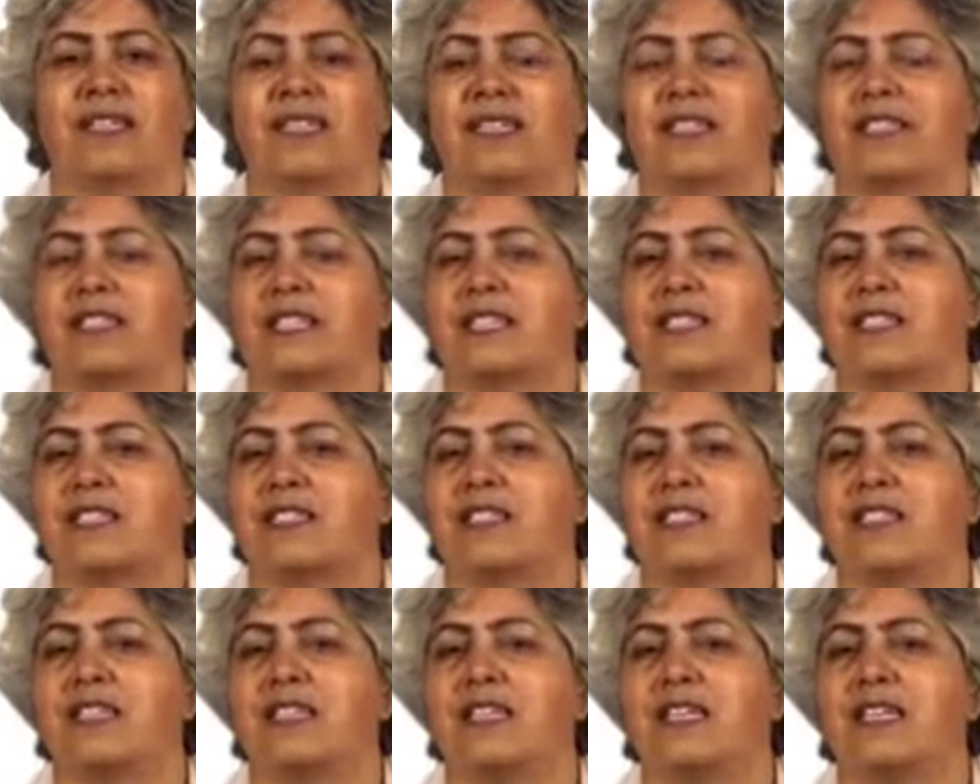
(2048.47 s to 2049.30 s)
He
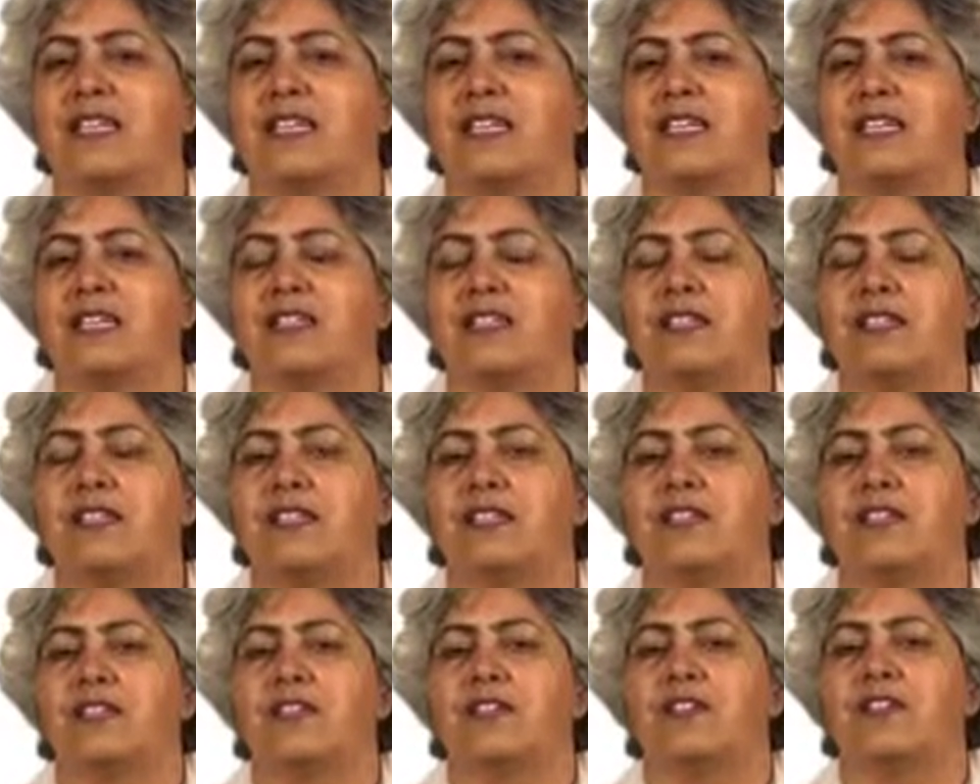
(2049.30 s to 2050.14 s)
doesn't need
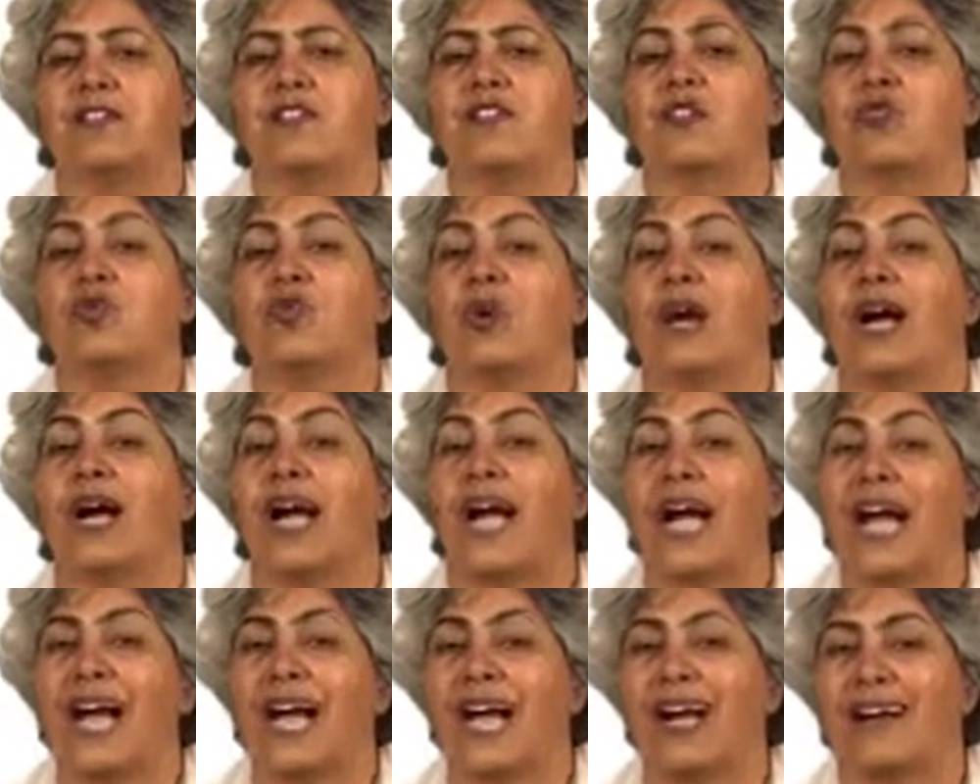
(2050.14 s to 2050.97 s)
to
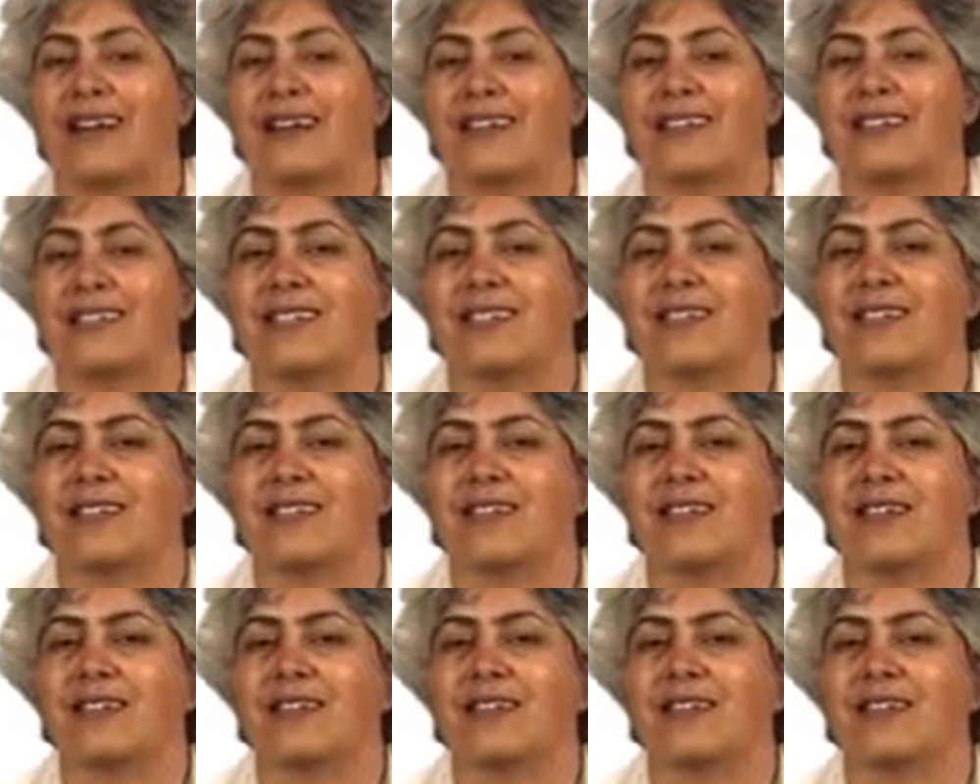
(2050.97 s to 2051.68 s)
act.